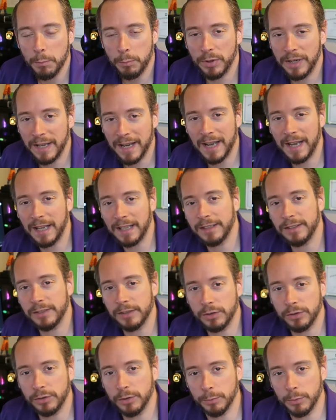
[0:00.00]
but it
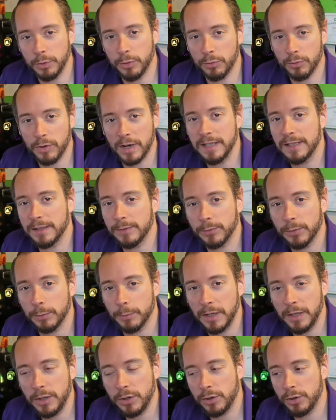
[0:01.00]
has some great
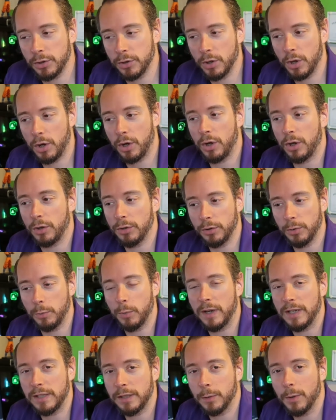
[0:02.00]
information on the
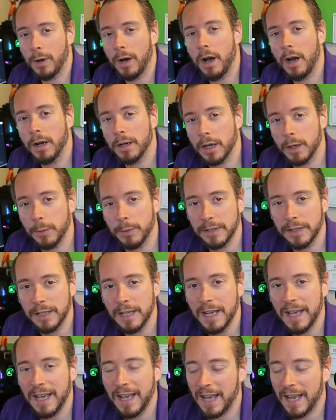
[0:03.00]
way you are going.